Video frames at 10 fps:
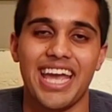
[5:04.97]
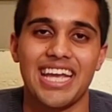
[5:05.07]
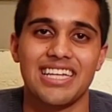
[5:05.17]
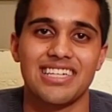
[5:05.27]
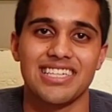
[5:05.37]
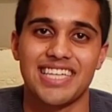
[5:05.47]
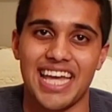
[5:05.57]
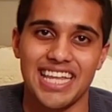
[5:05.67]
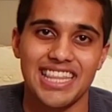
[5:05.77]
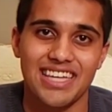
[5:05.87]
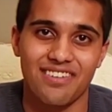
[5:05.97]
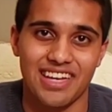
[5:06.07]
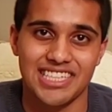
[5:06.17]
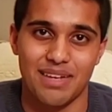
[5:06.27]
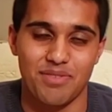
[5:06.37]
and getting the
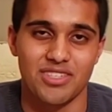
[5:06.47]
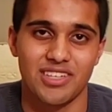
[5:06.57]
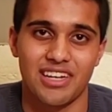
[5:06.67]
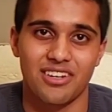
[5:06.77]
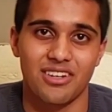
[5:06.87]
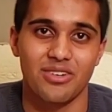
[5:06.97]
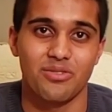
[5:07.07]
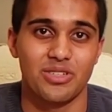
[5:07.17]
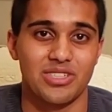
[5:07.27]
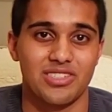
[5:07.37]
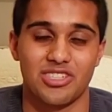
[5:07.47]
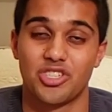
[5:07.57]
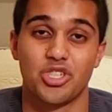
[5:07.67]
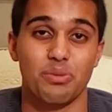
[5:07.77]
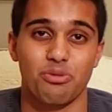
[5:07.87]
acceptance letter was
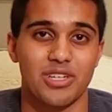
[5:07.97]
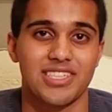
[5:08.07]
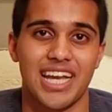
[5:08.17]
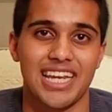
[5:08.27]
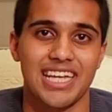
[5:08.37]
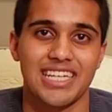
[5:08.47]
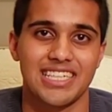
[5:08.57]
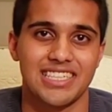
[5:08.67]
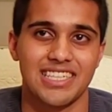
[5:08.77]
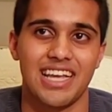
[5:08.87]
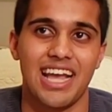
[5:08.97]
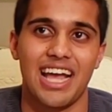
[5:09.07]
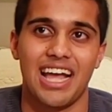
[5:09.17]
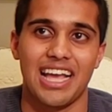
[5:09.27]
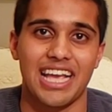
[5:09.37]
super exciting because
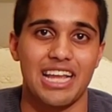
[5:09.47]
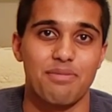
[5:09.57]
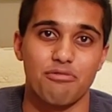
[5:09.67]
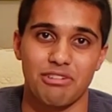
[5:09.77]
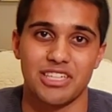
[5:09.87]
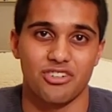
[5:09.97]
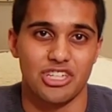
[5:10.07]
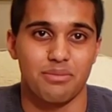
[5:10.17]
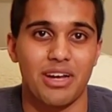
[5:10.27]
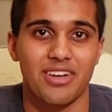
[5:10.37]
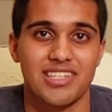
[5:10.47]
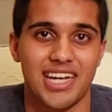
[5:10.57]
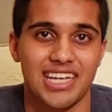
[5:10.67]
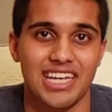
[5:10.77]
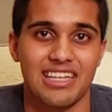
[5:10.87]
like I'd been researching about
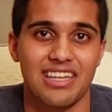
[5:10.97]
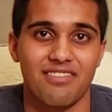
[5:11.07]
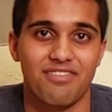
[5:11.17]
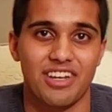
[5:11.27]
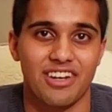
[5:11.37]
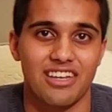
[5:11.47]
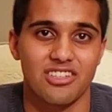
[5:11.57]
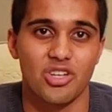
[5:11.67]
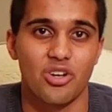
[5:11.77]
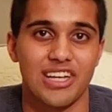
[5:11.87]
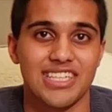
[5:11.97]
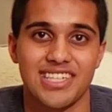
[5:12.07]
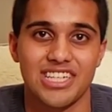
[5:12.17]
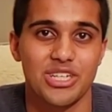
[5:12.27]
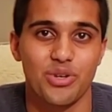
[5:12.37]
Kentucky and then figured out this whole
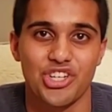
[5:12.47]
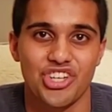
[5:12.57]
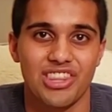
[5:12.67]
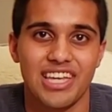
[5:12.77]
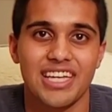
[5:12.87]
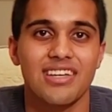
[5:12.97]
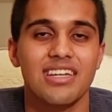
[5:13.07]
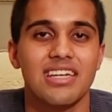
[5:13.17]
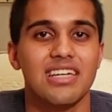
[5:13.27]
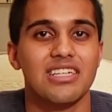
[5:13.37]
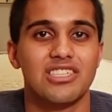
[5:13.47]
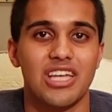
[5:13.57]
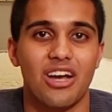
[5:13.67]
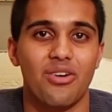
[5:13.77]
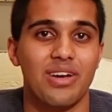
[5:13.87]
in-state tuition thing.
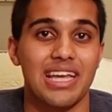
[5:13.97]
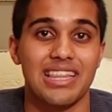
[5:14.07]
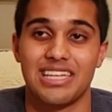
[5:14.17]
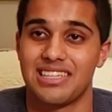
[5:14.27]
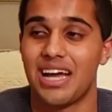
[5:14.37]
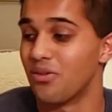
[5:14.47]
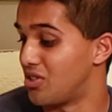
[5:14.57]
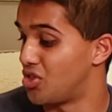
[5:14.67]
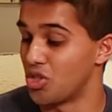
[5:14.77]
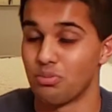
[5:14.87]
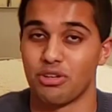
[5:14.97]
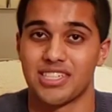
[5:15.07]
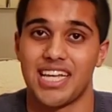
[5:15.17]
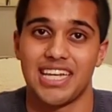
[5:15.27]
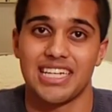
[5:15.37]
So that was super
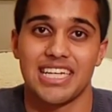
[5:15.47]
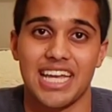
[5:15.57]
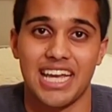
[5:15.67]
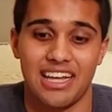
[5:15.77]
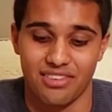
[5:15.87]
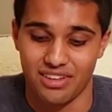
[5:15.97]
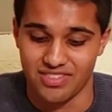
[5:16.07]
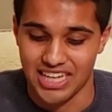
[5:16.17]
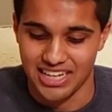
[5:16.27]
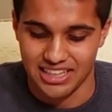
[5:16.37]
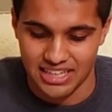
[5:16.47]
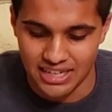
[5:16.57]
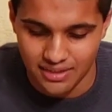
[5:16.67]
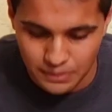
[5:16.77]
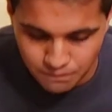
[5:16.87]
exciting to get. I loved getting
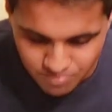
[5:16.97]
that.